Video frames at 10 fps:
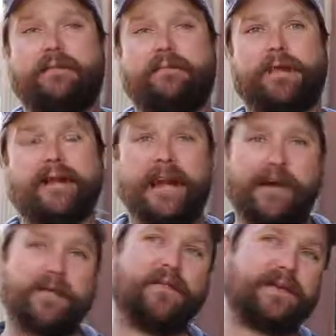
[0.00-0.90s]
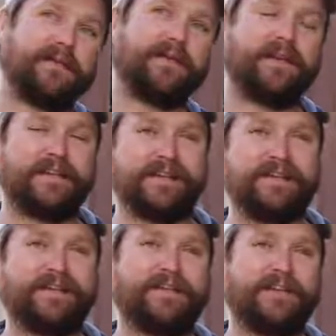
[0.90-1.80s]
But now I'm of the opinion,
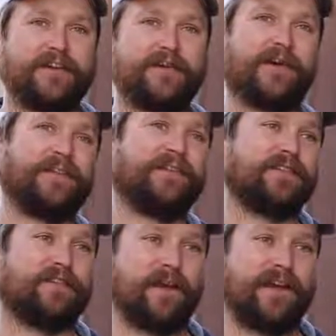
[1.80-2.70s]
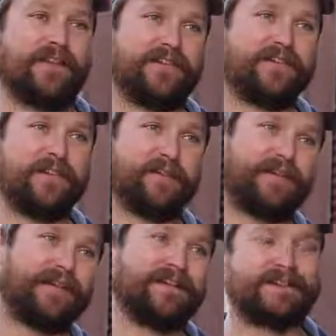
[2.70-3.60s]
with all things in wine, your
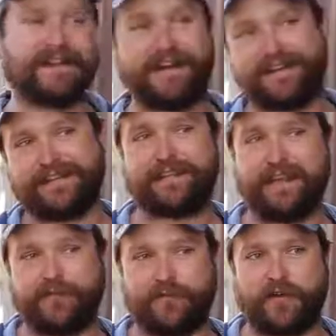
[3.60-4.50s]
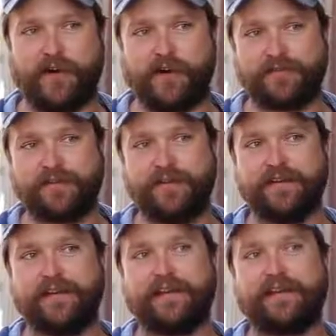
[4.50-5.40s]
opinions and ideas kind of evolve.
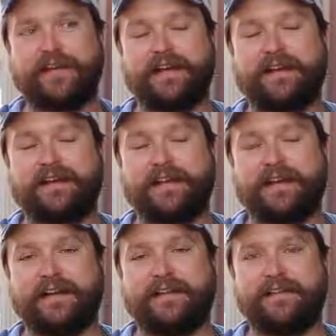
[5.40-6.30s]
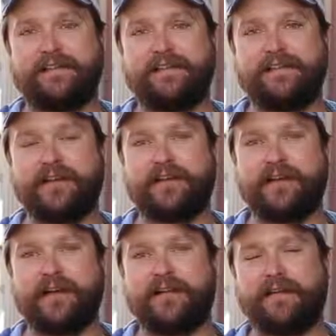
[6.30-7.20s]
And,
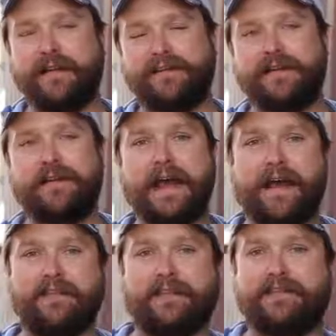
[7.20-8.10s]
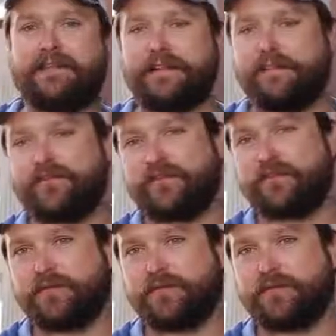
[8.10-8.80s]
I think now that stems just